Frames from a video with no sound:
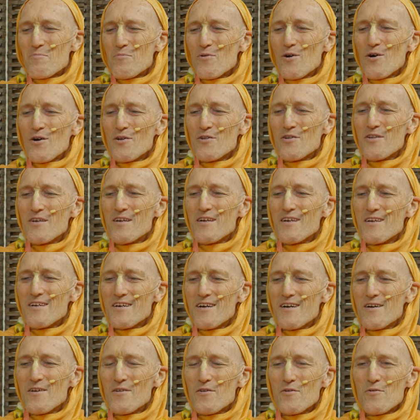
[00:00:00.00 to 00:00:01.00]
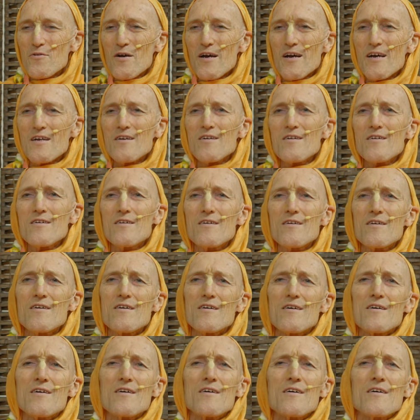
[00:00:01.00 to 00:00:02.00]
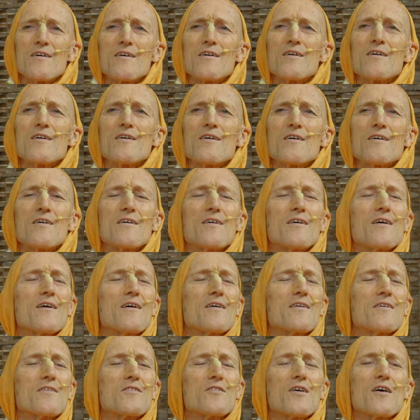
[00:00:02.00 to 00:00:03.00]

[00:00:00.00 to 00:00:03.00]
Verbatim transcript: brought the uh, thread. And he